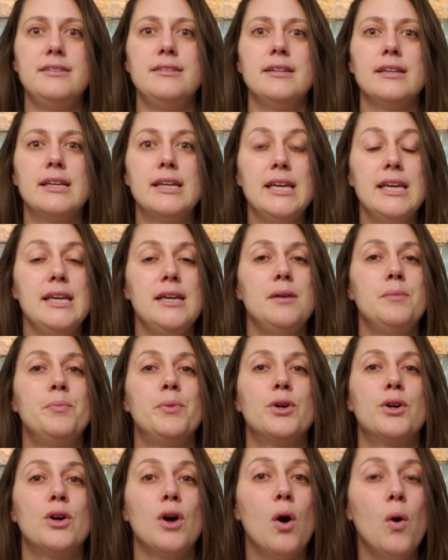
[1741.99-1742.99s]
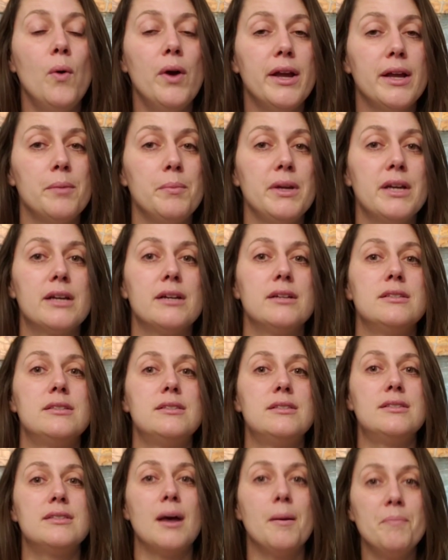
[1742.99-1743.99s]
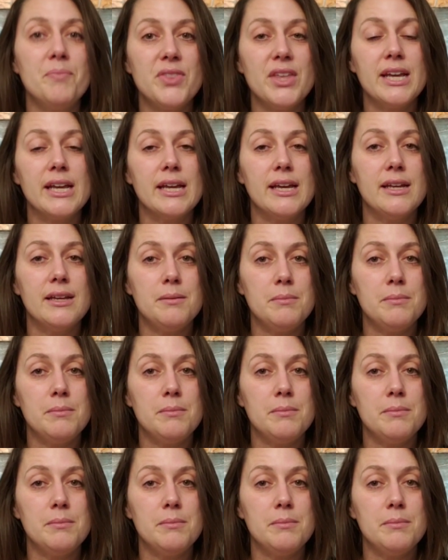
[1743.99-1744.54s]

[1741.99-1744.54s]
to keep going, because something in